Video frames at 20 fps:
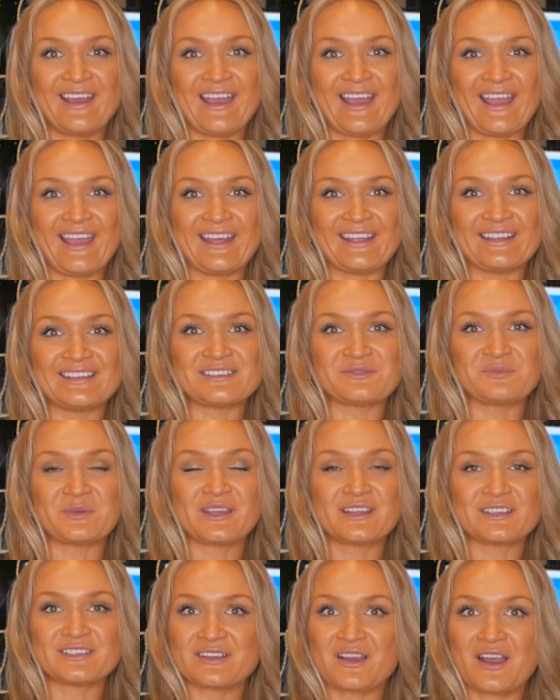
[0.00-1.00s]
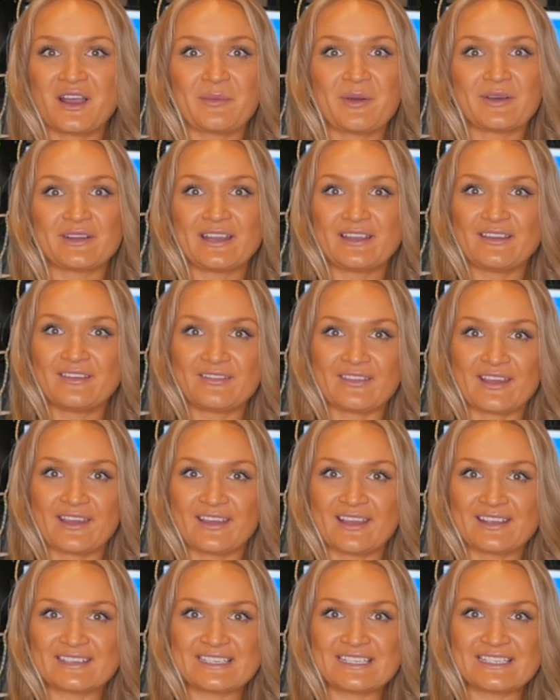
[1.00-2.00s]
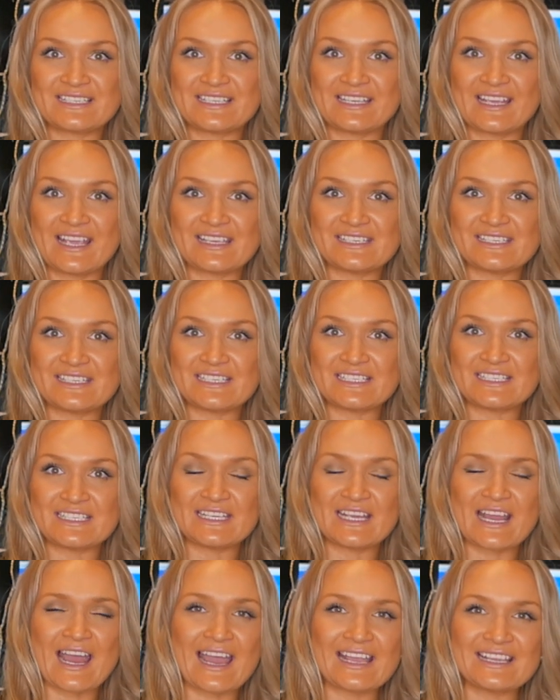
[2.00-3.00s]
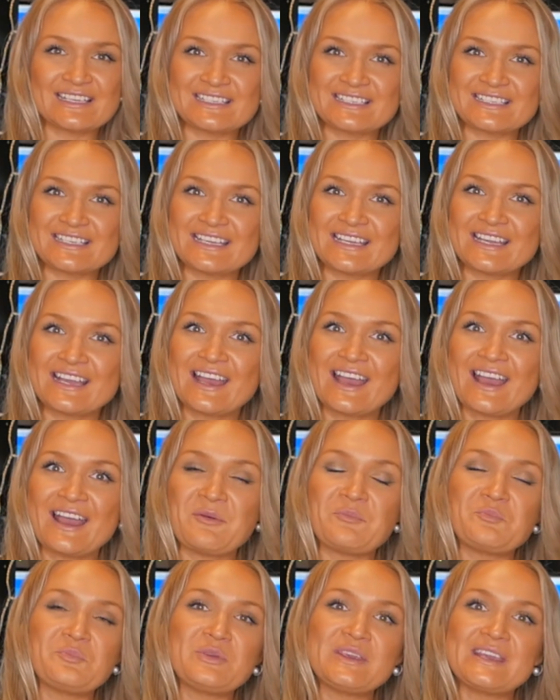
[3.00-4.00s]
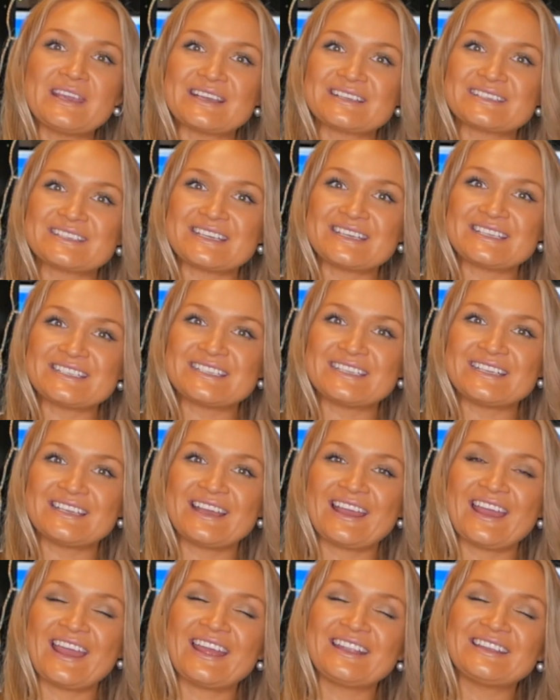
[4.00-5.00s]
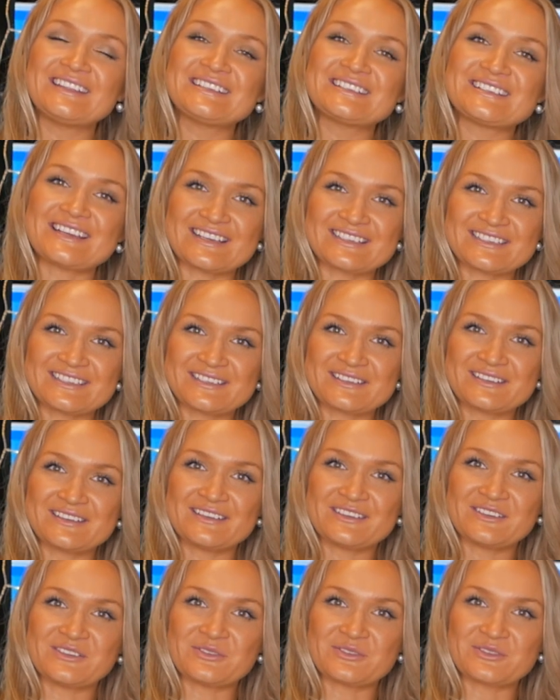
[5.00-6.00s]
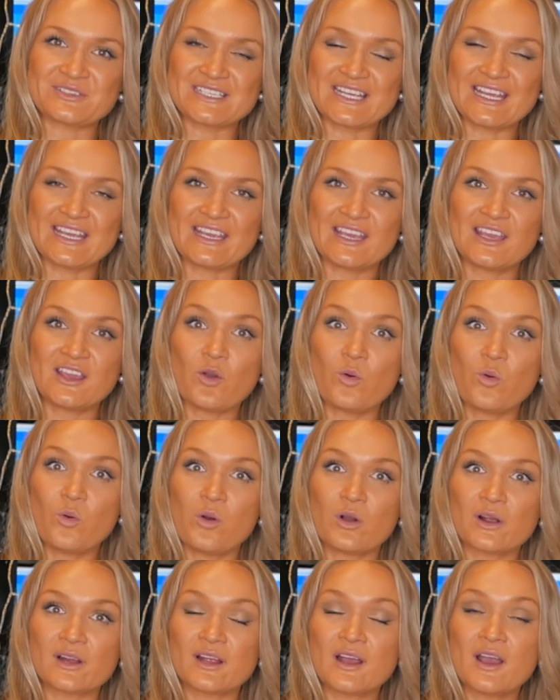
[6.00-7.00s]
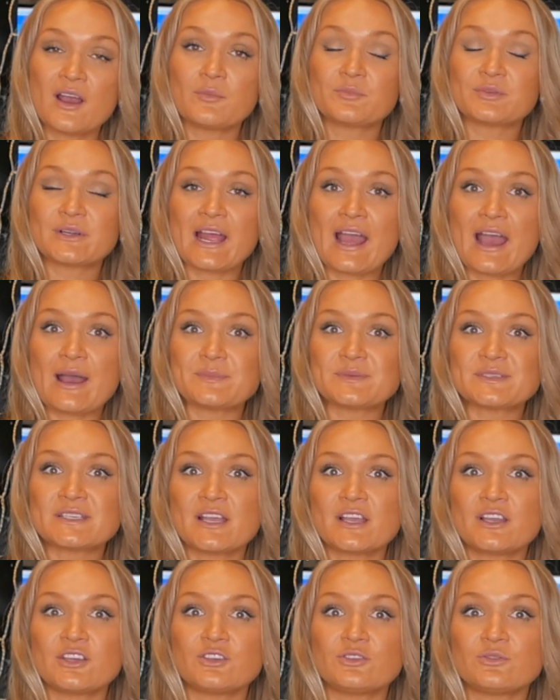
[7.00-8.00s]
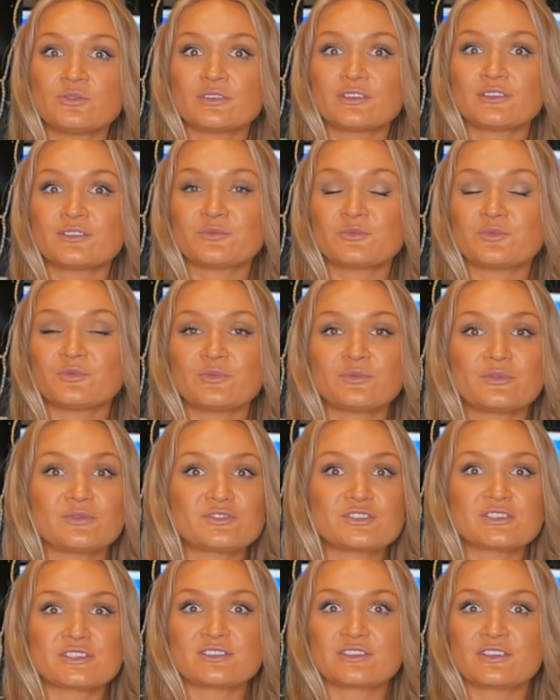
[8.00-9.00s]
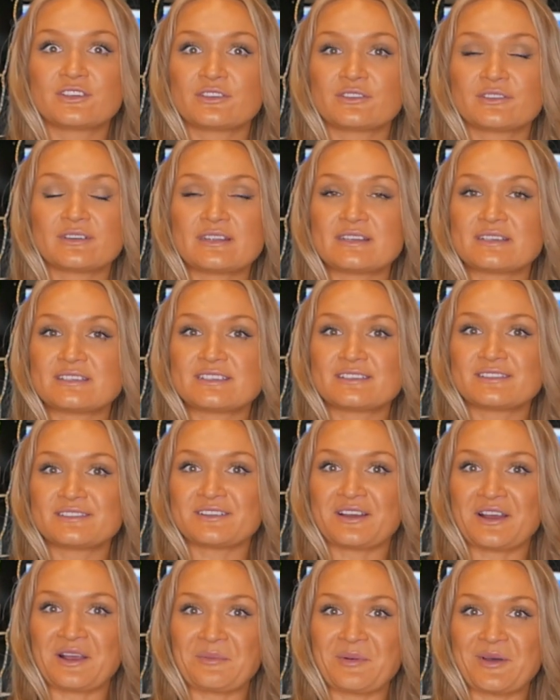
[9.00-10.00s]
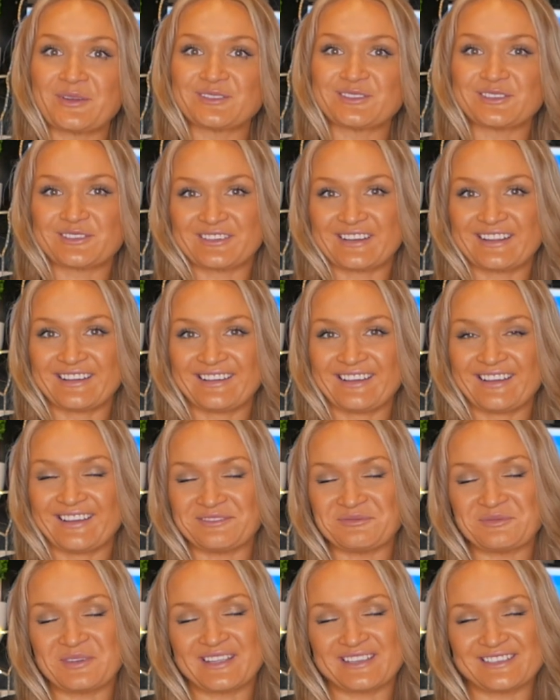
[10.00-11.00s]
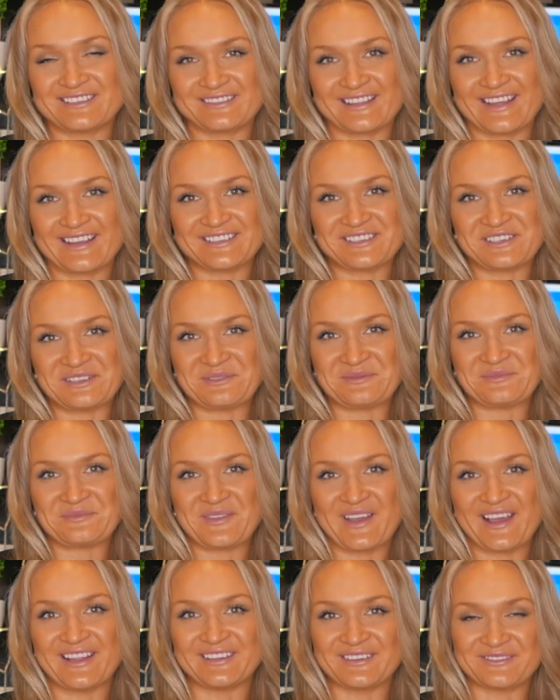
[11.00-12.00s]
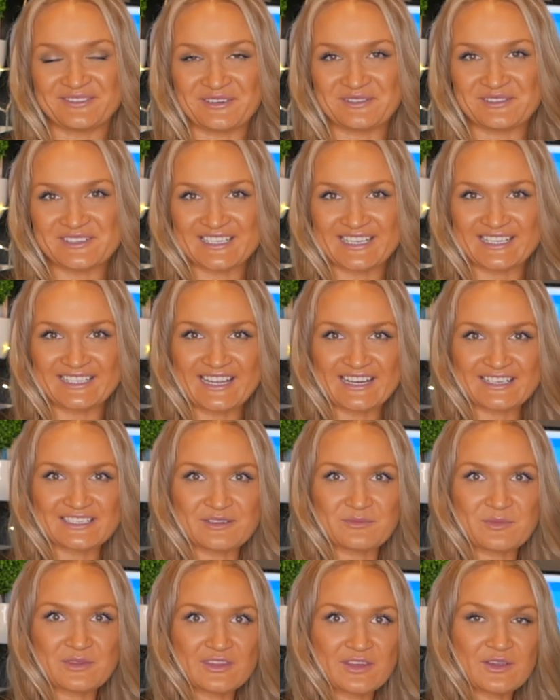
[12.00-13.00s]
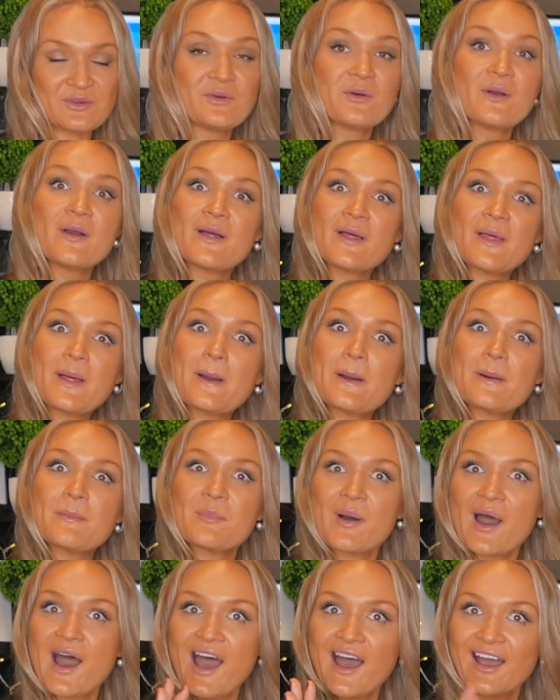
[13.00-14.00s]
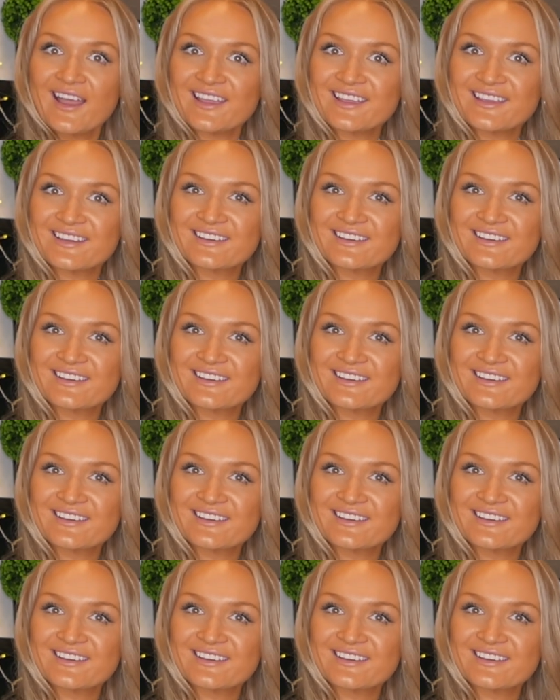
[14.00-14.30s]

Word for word: And we can talk about anything SAT, ACT, ISEE, PSAT, any test you're taking, or perhaps you're just curious to talk about learning, and we can do that too. I look forward to connecting with you. Bye.